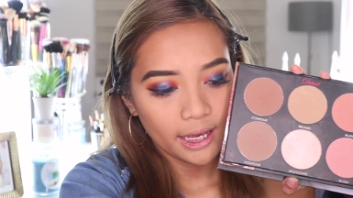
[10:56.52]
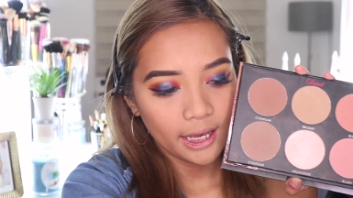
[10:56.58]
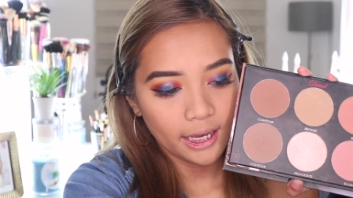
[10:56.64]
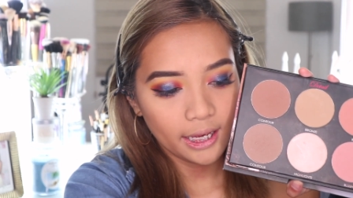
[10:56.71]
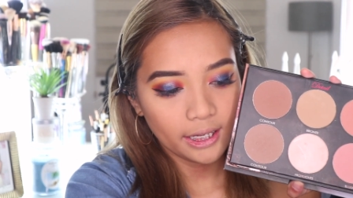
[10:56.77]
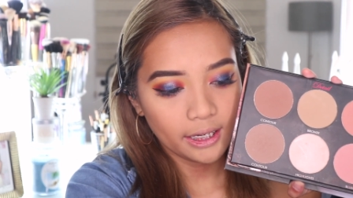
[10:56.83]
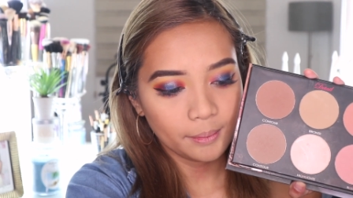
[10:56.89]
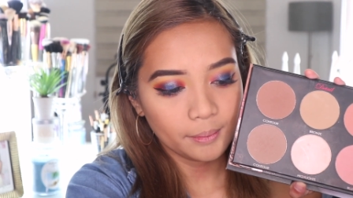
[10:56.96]

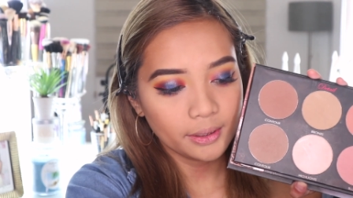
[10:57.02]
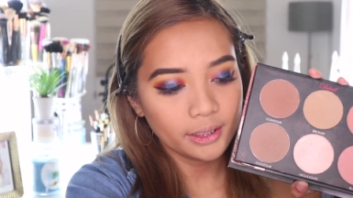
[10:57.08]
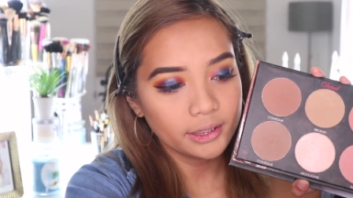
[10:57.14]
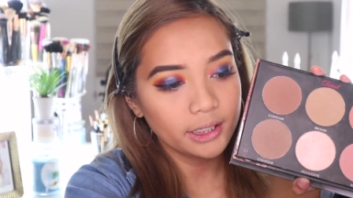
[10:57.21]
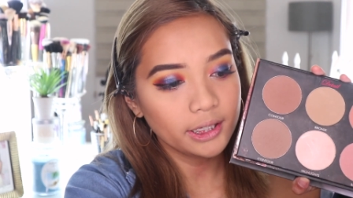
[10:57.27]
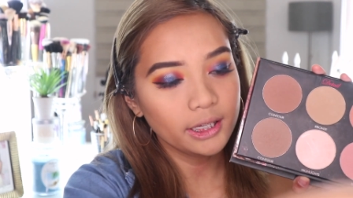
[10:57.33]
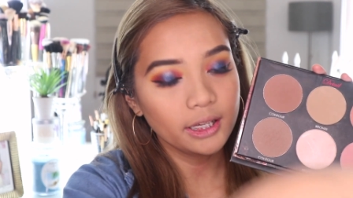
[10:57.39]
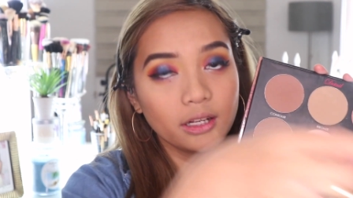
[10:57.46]
and I'm gonna
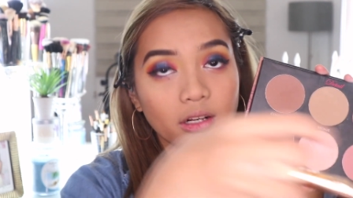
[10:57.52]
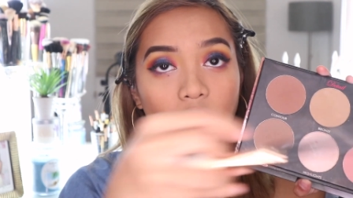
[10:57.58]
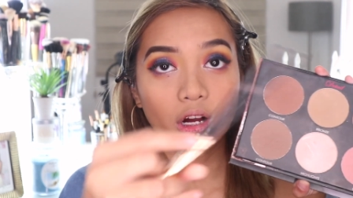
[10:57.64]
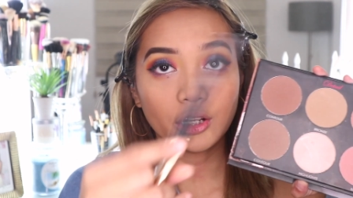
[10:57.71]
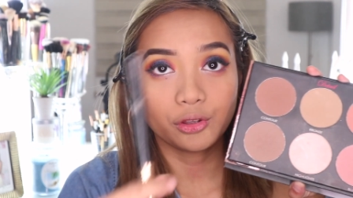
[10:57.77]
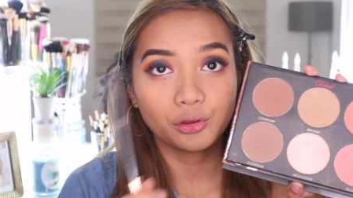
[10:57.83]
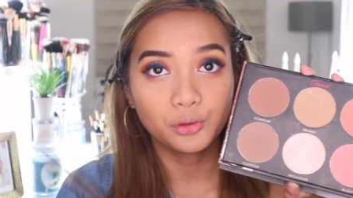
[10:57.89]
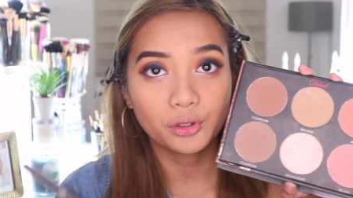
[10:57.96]
take a
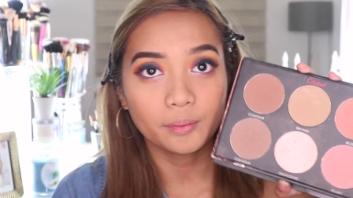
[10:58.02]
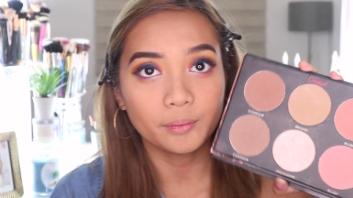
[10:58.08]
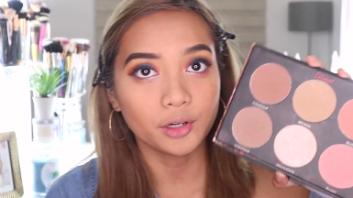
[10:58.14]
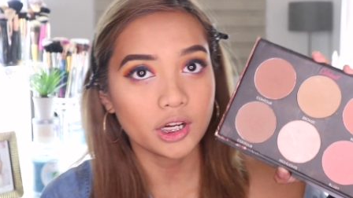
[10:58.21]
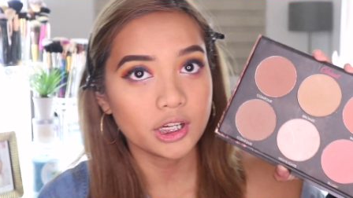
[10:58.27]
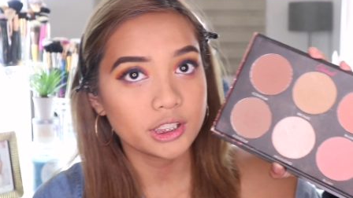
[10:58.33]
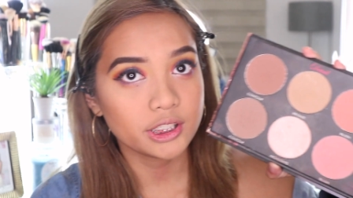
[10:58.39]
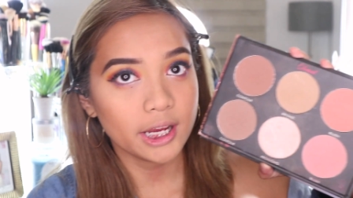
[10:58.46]
contour
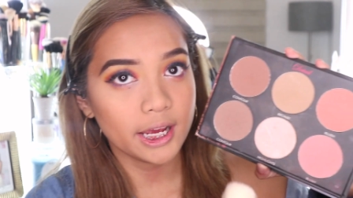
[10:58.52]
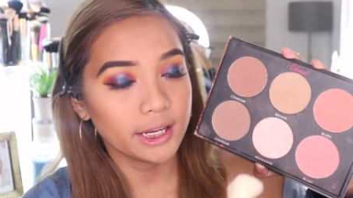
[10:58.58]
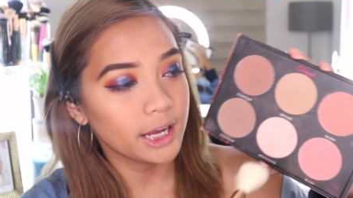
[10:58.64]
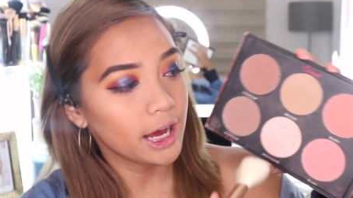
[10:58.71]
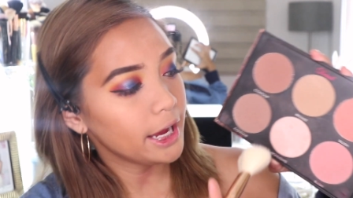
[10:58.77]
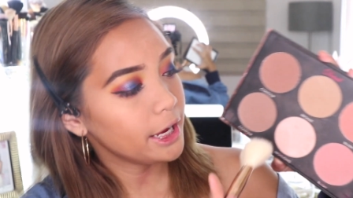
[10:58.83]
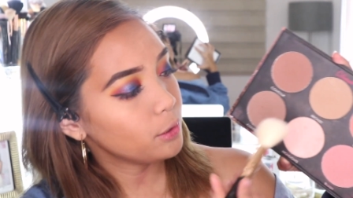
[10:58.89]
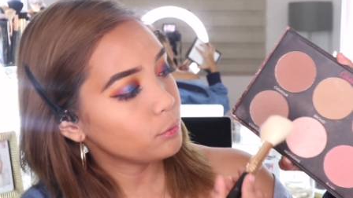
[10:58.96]
brush and
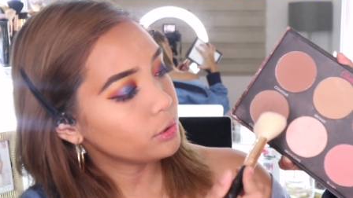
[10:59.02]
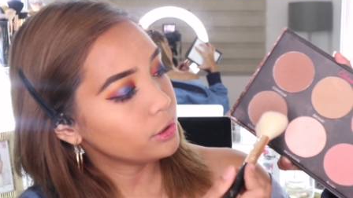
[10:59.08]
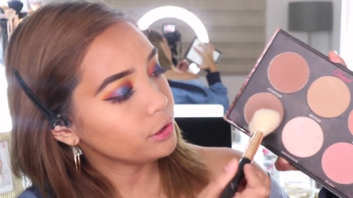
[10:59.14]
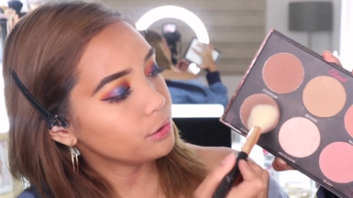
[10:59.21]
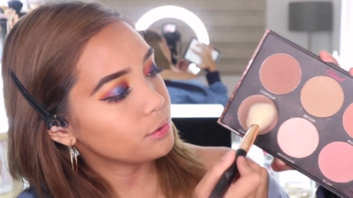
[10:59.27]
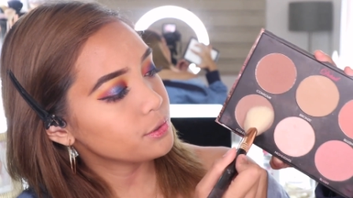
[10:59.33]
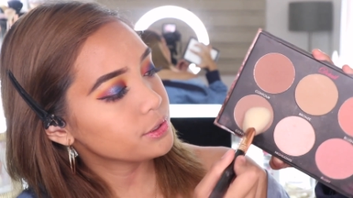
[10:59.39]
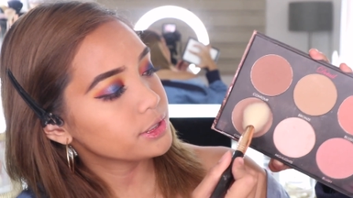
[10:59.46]
I will
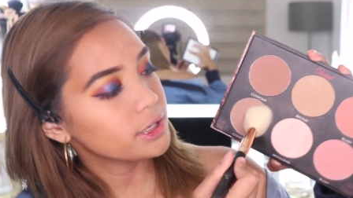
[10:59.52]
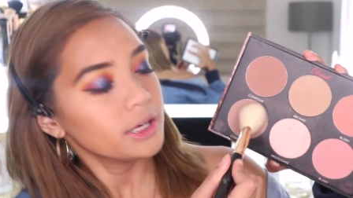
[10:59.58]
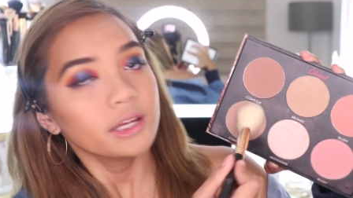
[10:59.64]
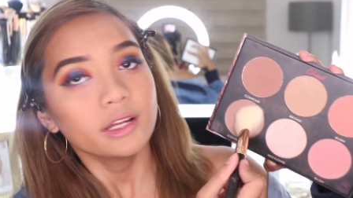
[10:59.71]
use